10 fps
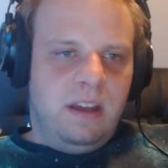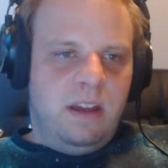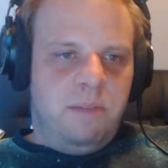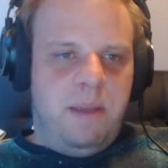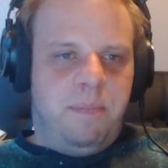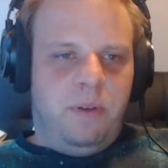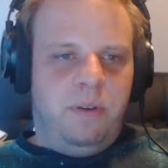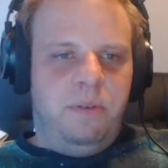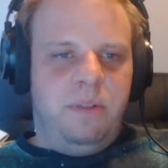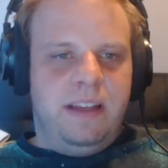People
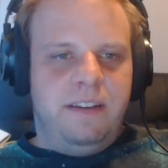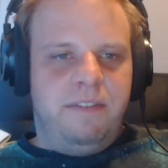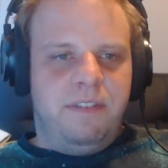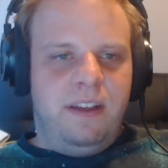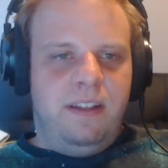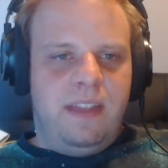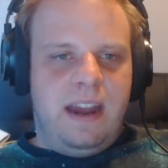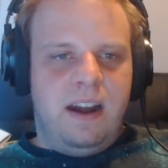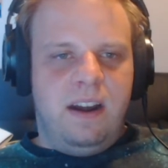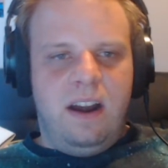who live
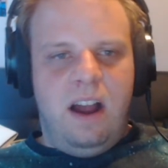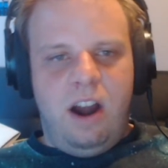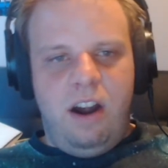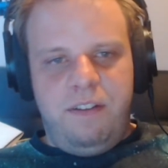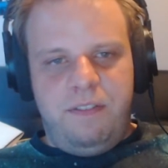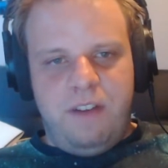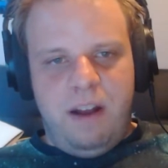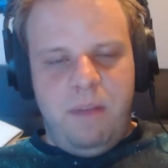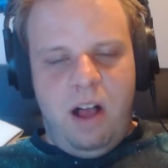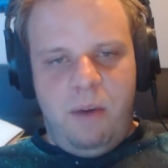there are
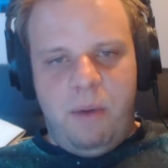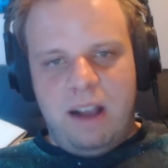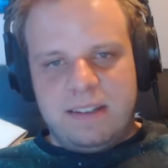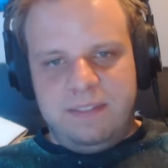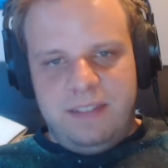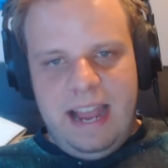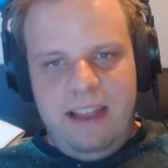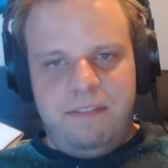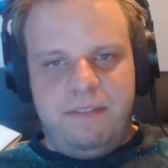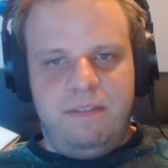from all walks of
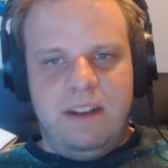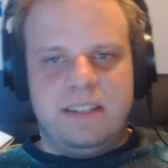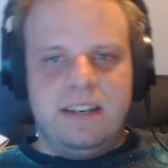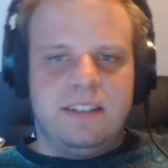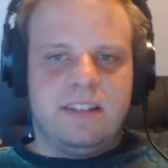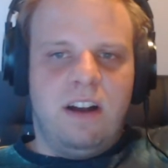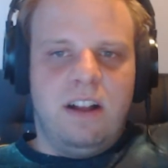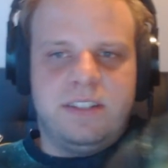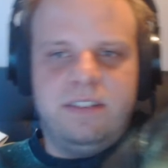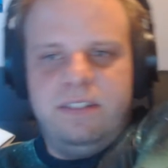life. Residents are
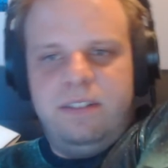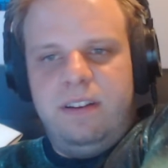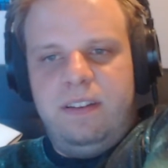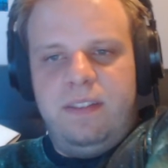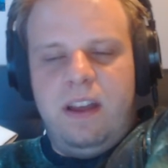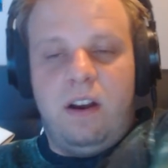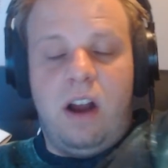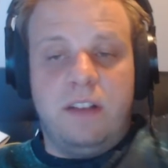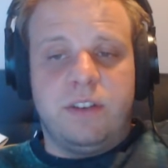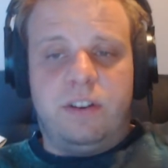
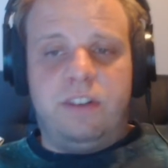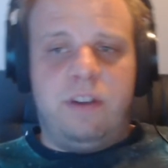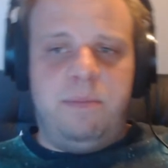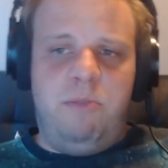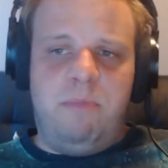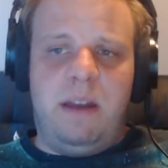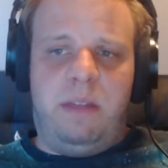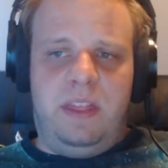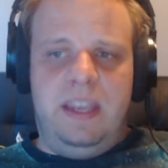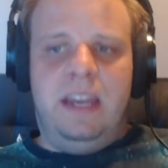also contribute
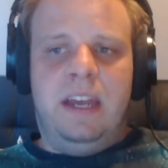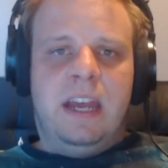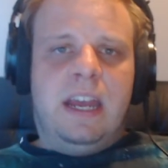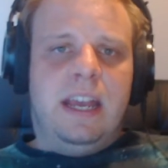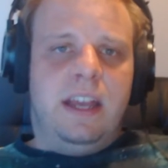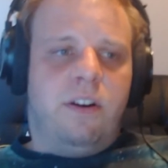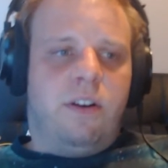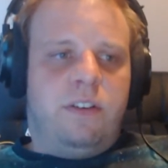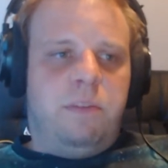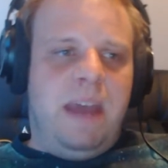monthly in
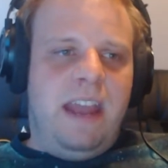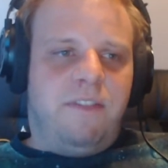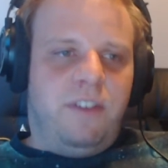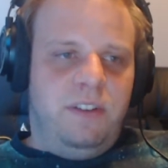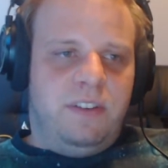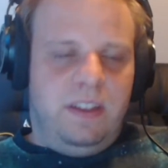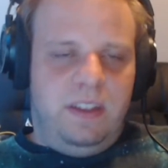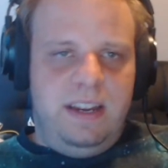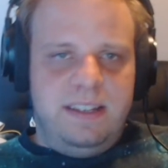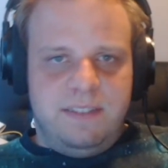order to pay for
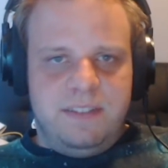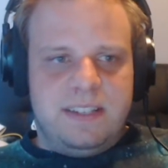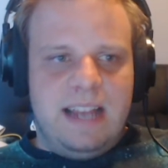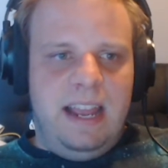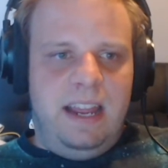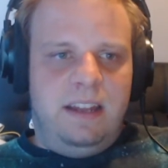utilities of the site.